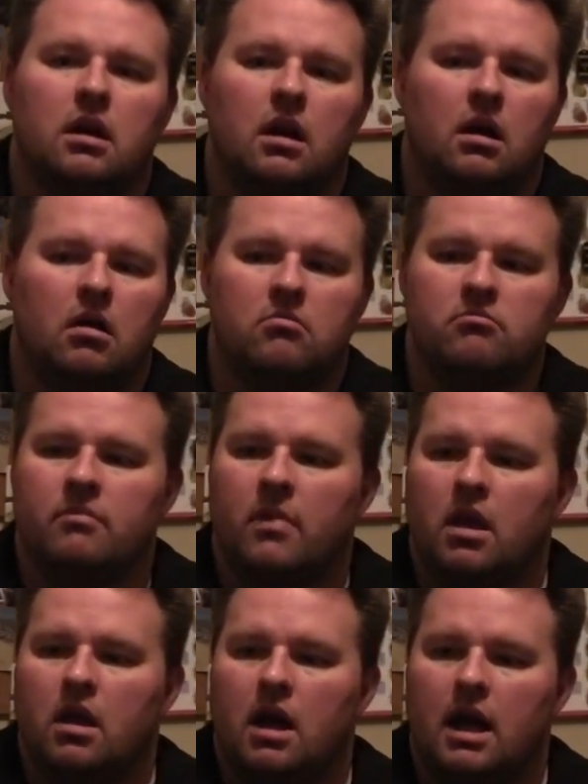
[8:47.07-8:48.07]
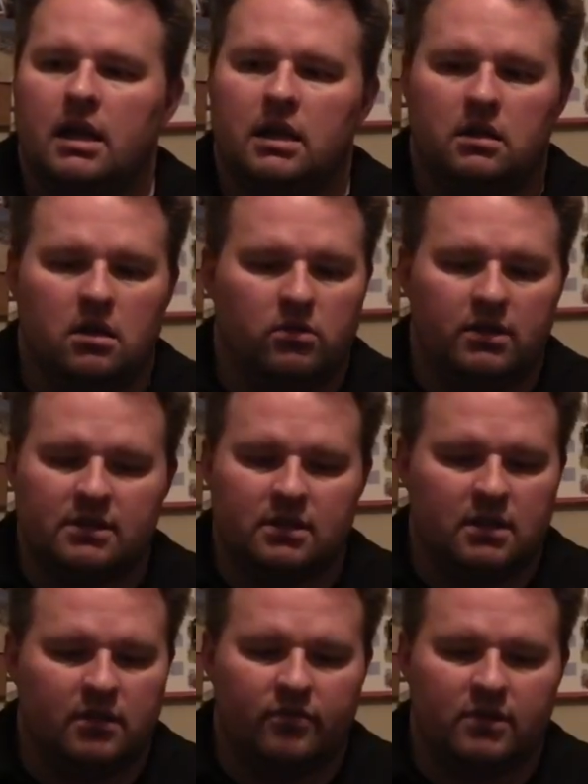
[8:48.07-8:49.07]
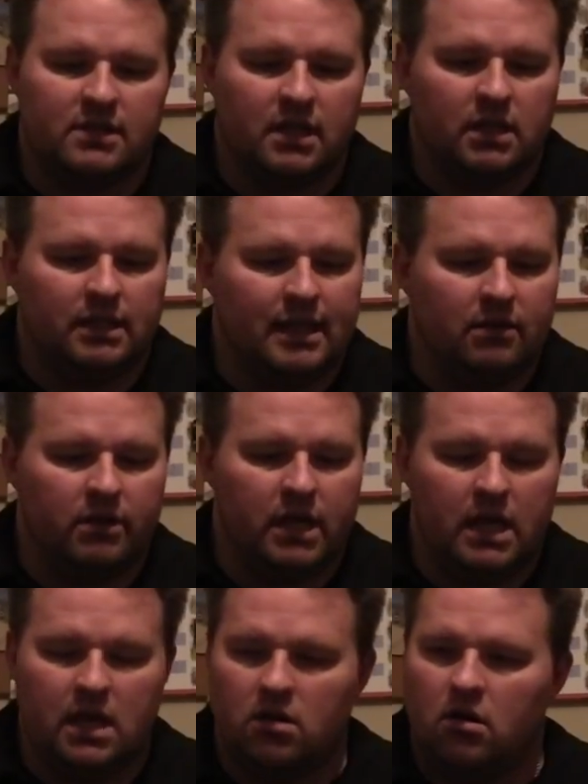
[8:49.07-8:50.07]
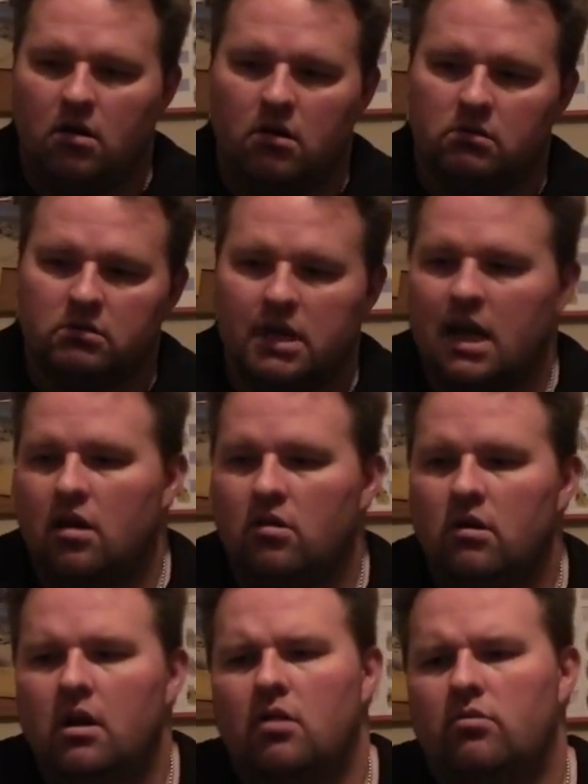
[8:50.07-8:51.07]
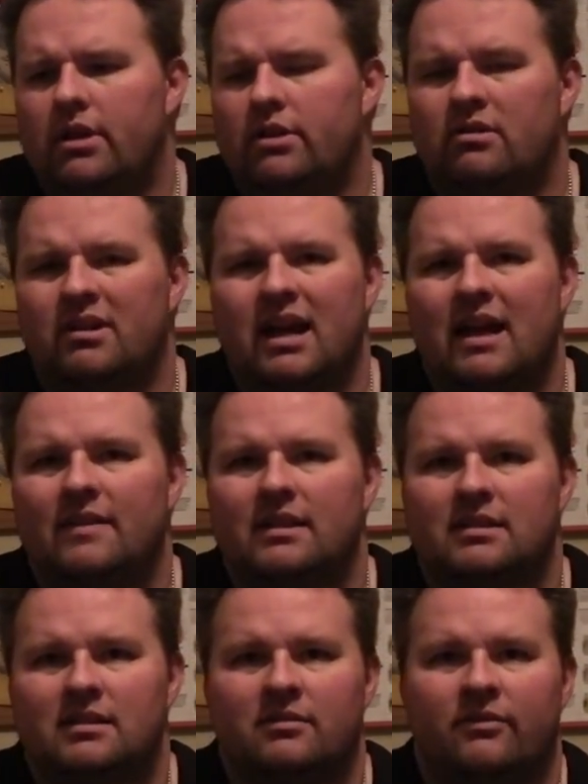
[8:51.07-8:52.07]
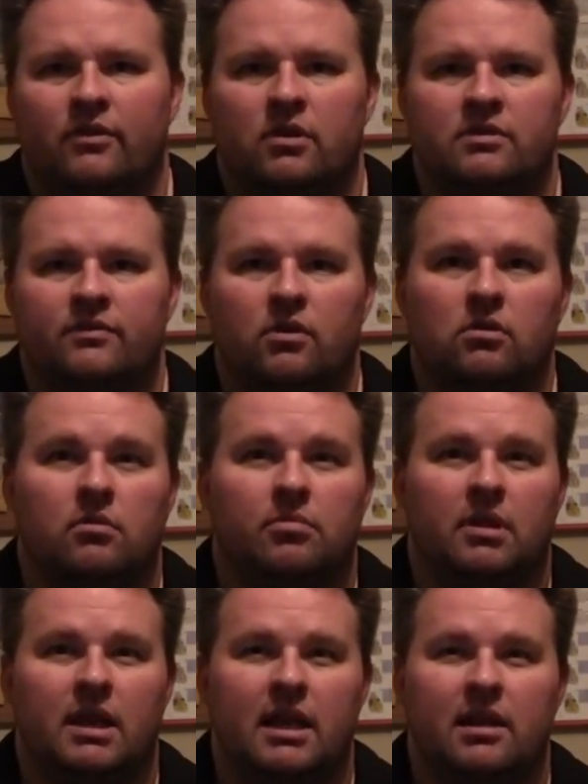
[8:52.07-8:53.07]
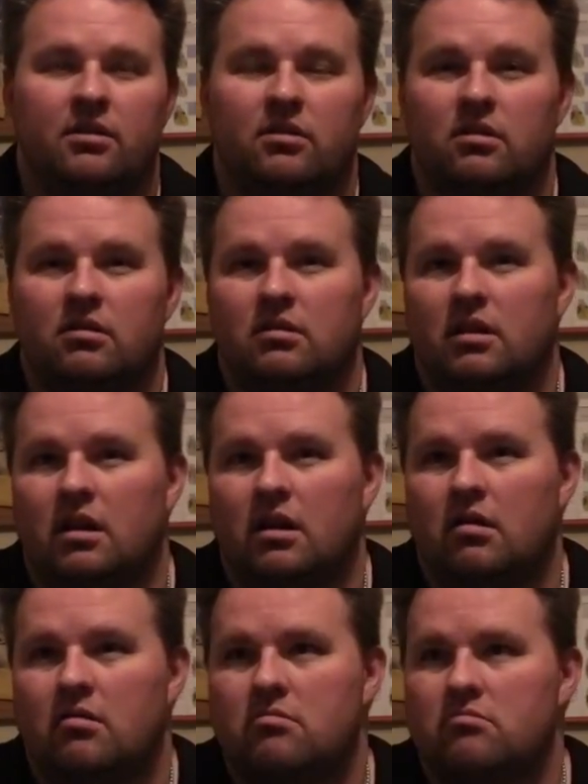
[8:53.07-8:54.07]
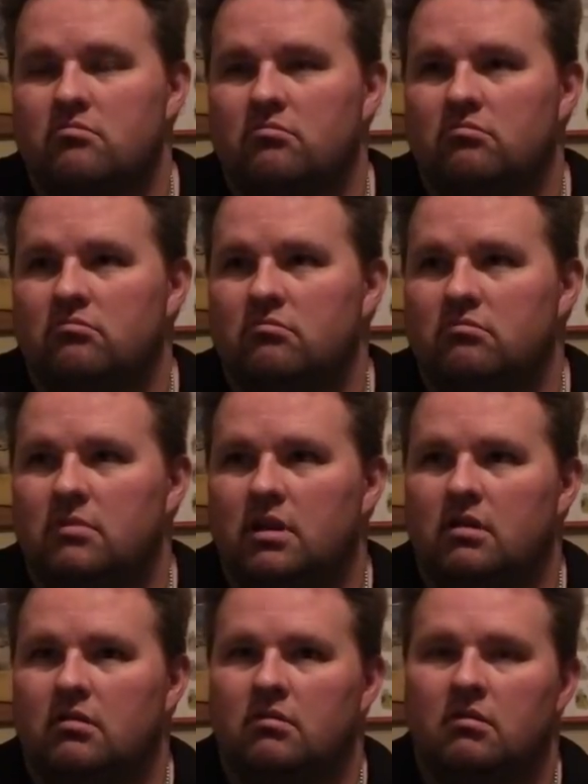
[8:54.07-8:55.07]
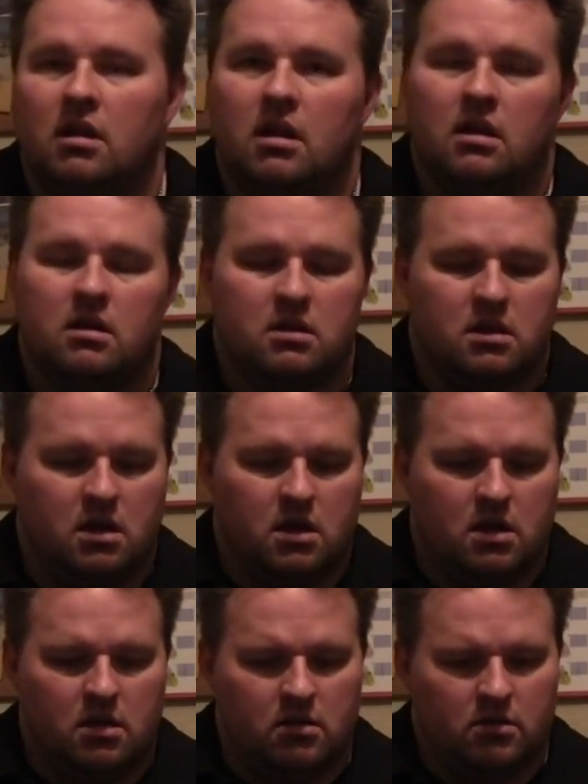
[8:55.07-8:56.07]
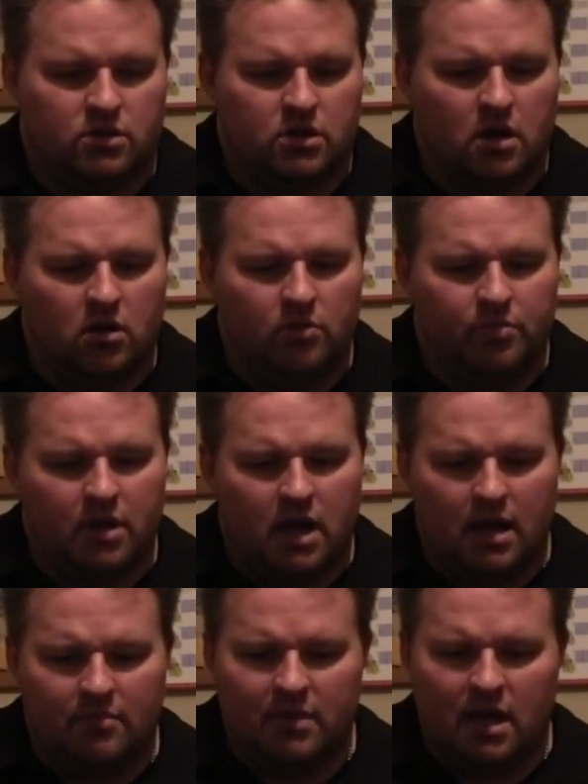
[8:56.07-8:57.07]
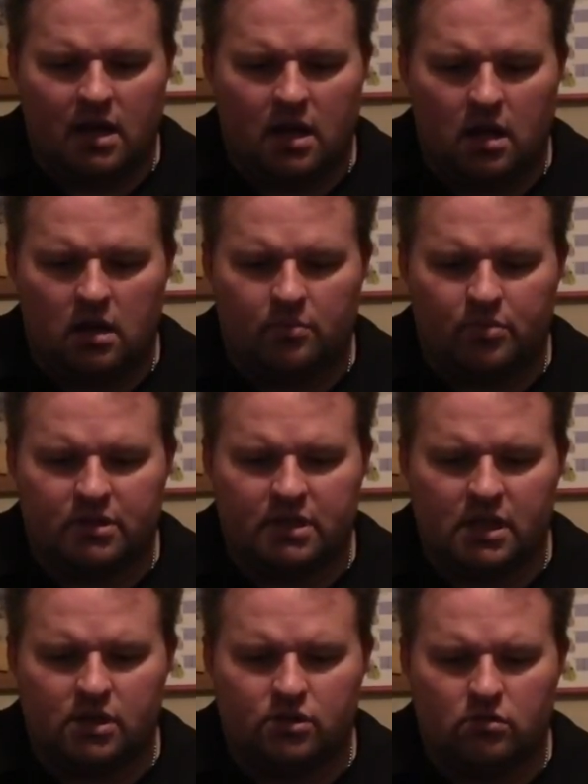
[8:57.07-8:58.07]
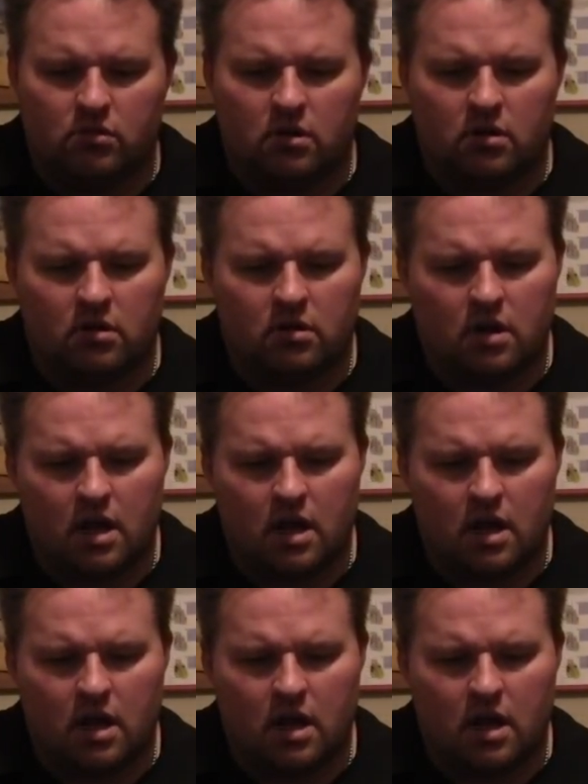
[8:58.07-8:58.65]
Um, I didn't notice a difference in clarity at all. Now, whether or not this is a first focal plane or, um, you know, uh, scope, I'm not 100% sure.